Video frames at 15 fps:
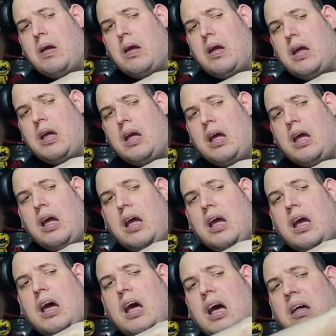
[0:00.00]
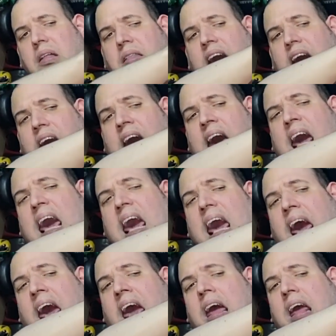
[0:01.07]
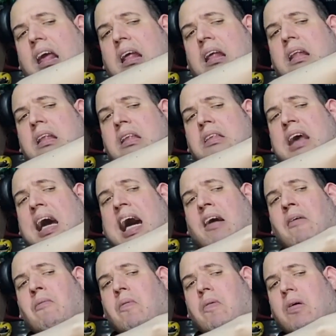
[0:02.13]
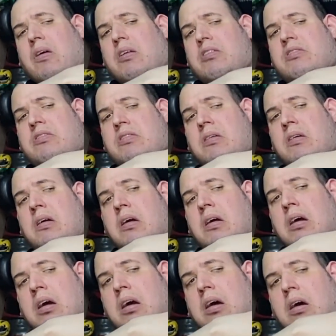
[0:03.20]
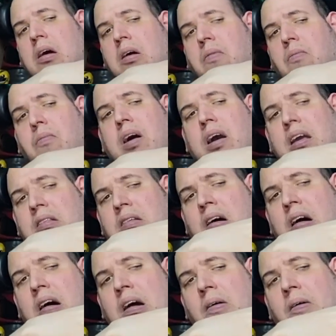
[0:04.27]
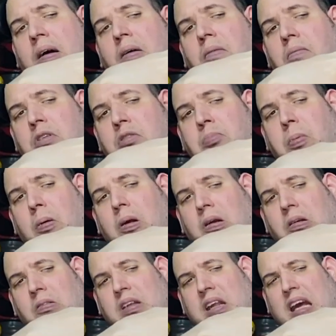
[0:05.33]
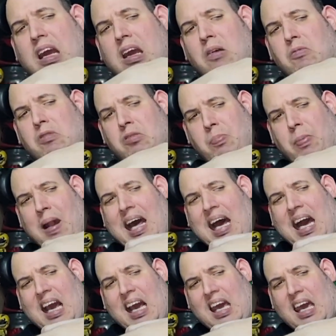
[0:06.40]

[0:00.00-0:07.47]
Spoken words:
I think here downwards, my entire arm was bruised. It was black.